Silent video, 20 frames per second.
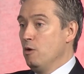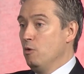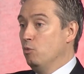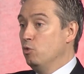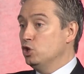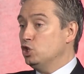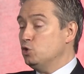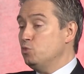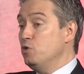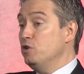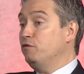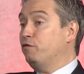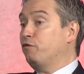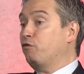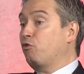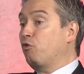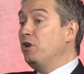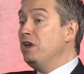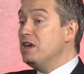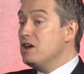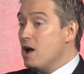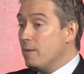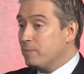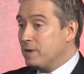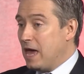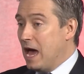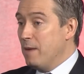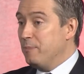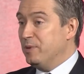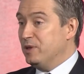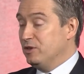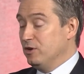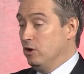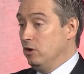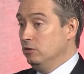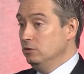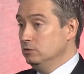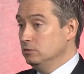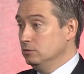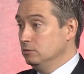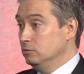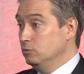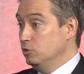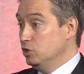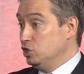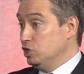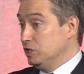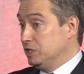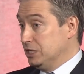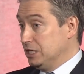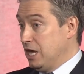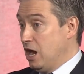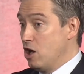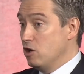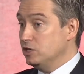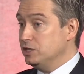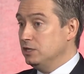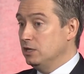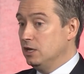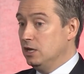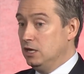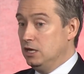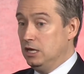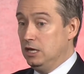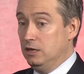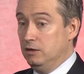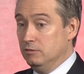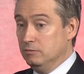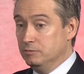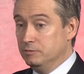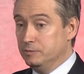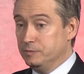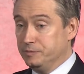which would free up capital, which is scarce in any